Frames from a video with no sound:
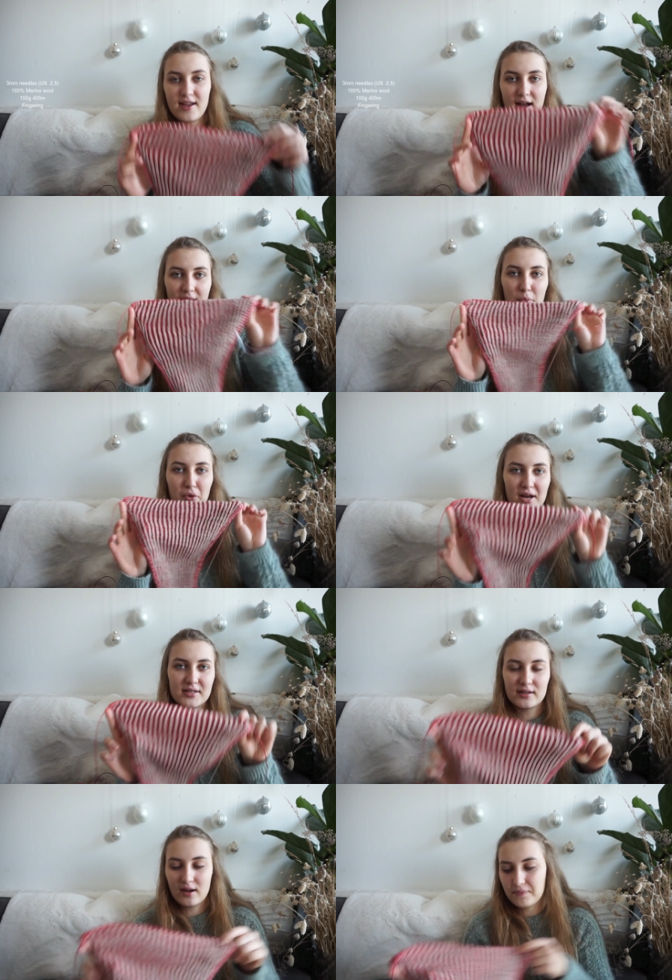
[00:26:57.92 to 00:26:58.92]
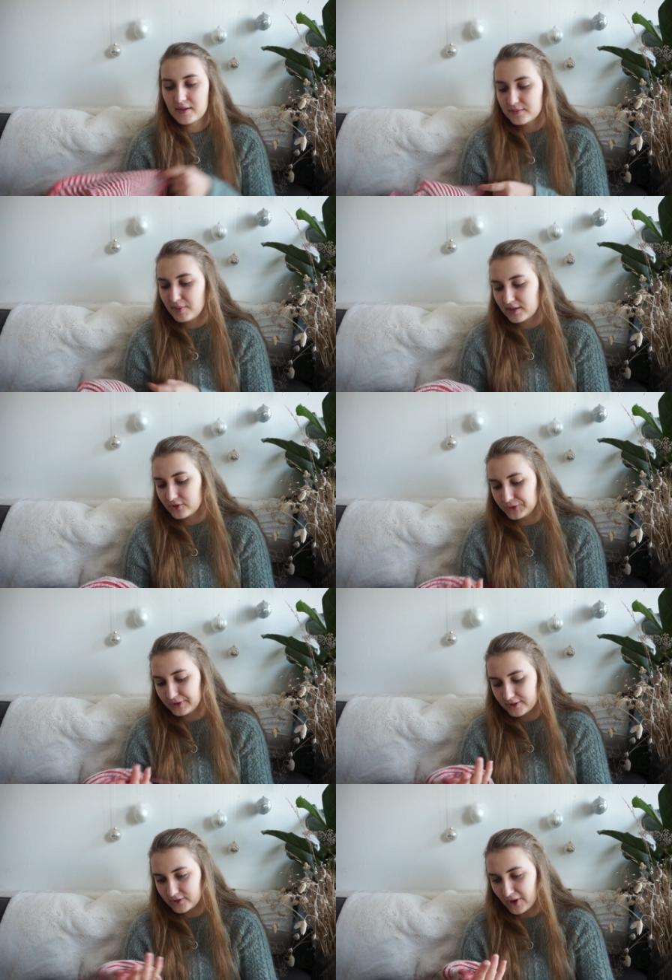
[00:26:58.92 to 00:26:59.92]
yeah, I'm writing up this pattern,
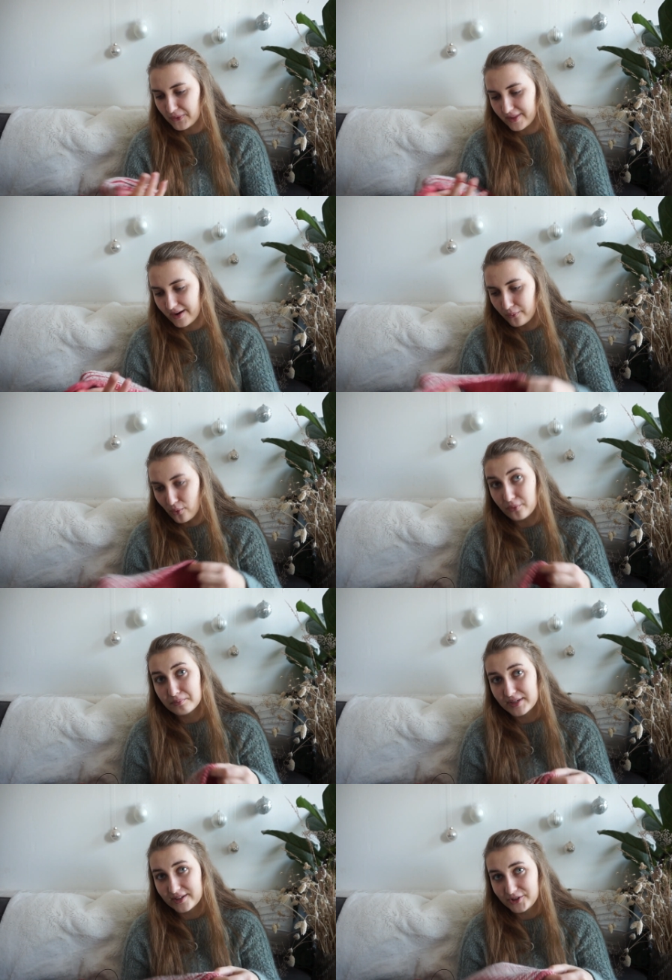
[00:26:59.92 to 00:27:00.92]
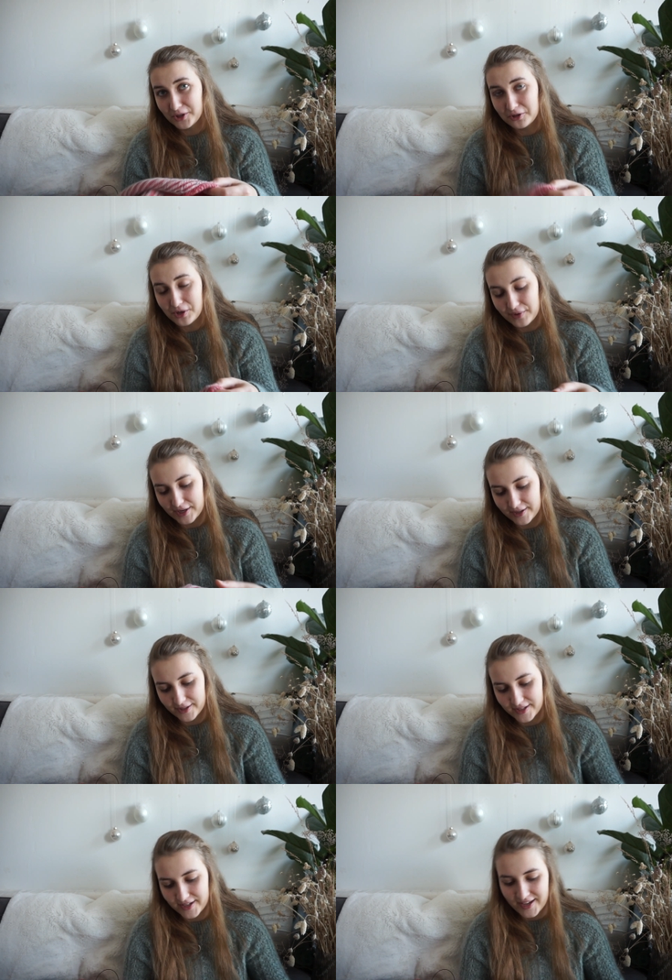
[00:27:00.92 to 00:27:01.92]
so there won't be a tutorial.
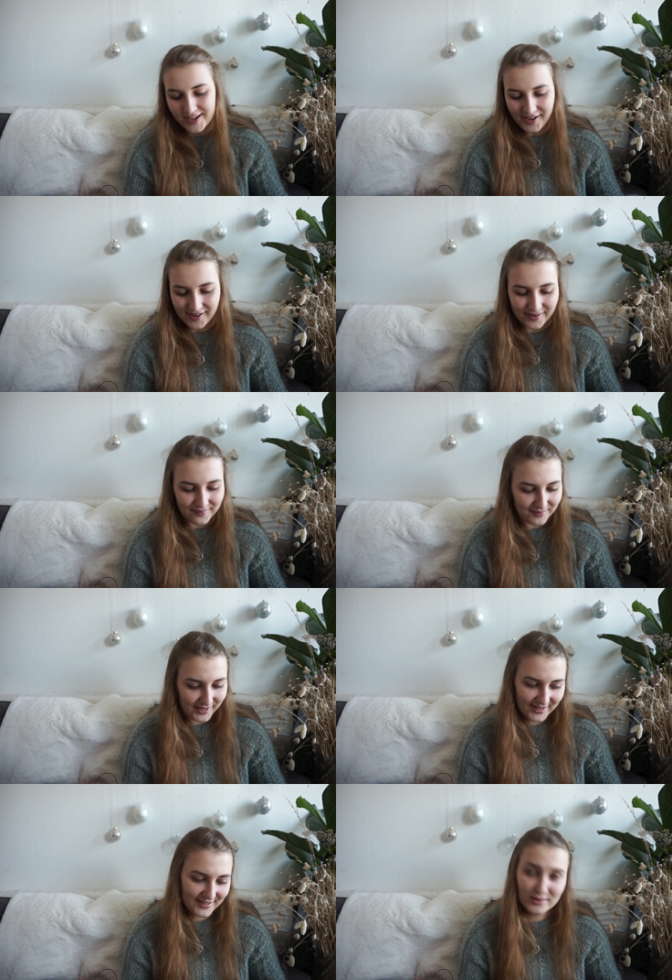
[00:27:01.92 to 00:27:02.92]
I guess